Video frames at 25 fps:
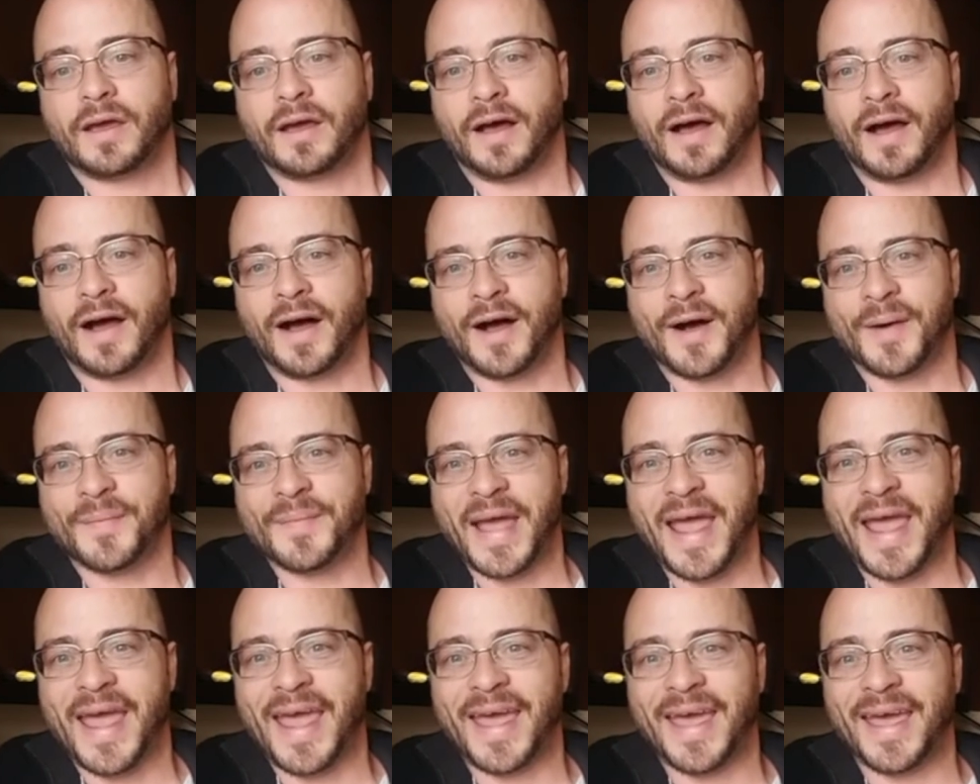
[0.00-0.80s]

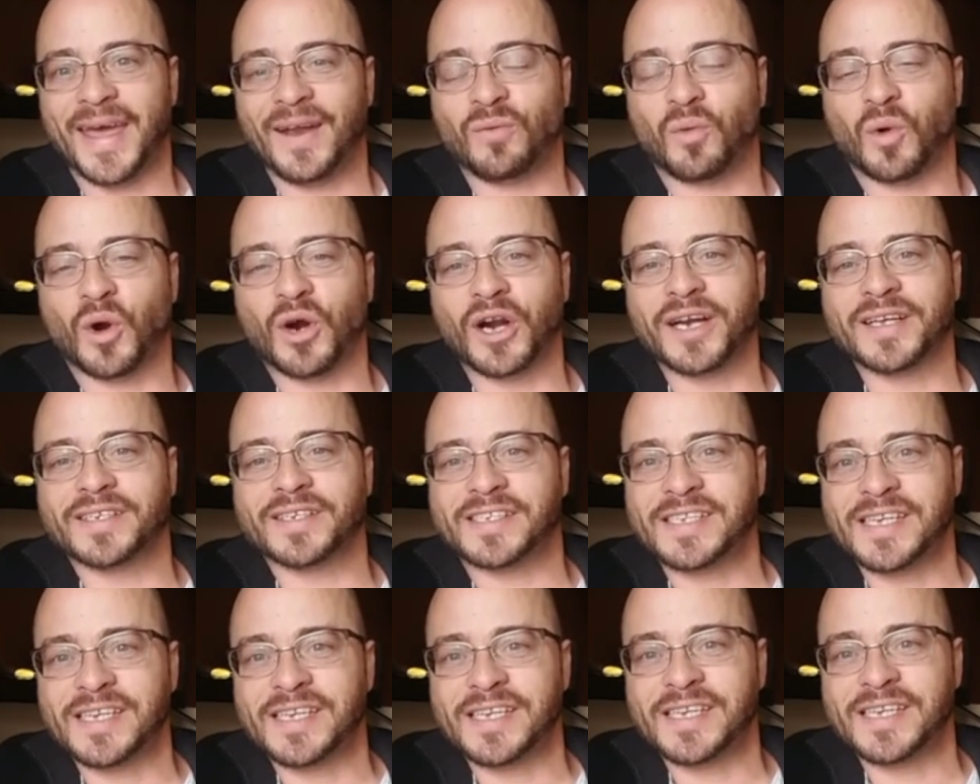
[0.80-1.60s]
And we're going to
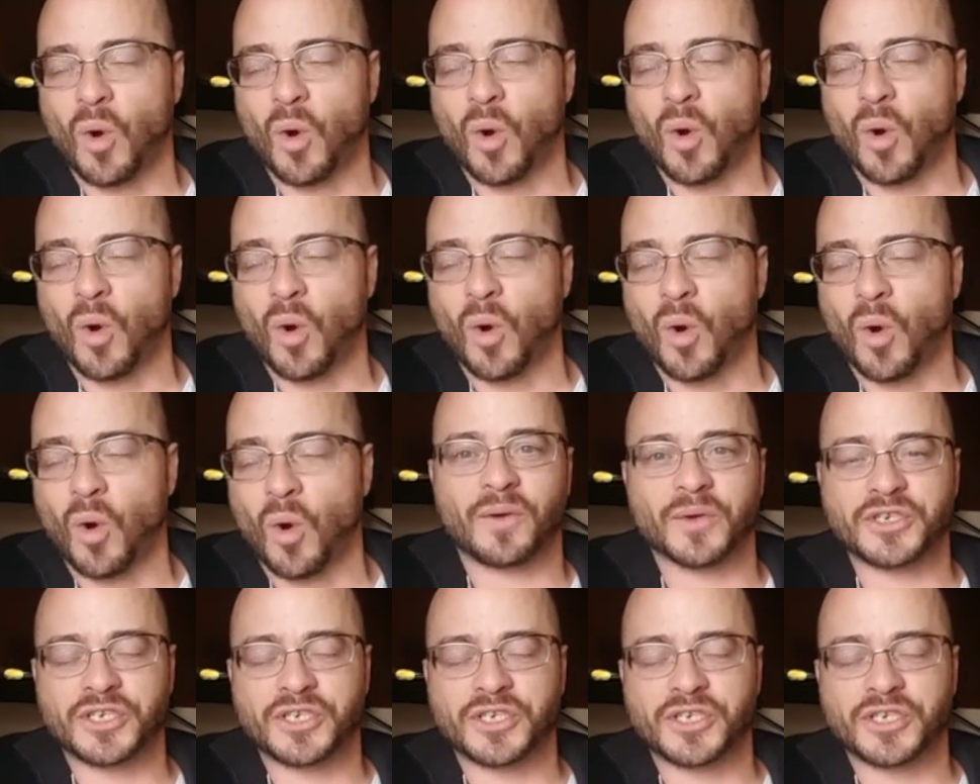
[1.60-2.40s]
see more
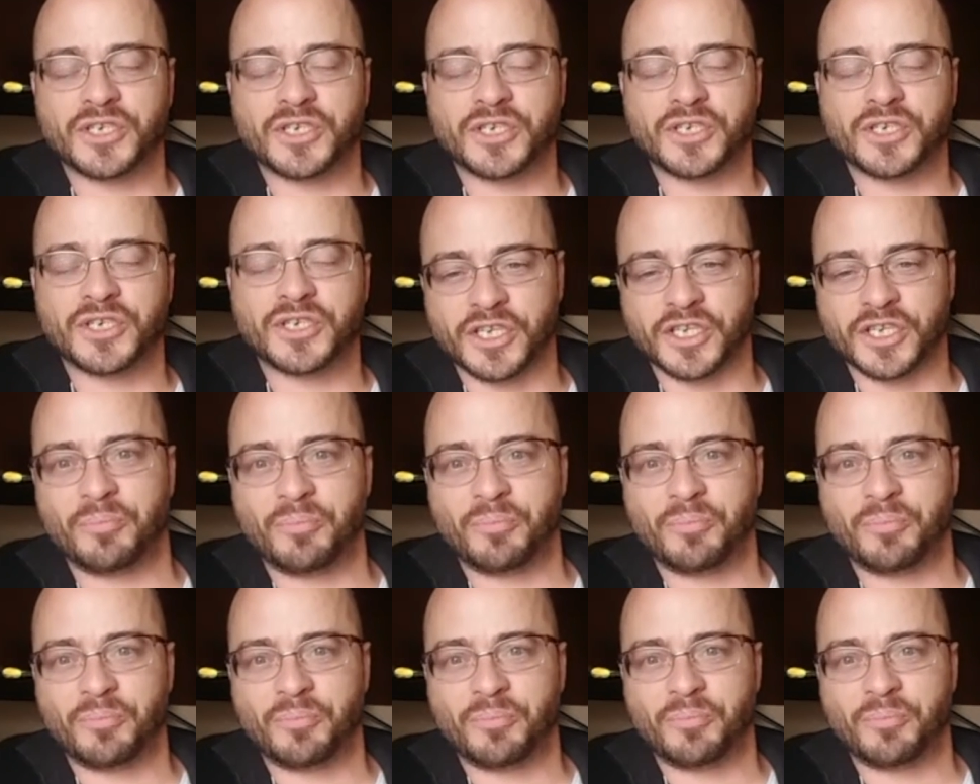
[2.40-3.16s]
sandwiches between.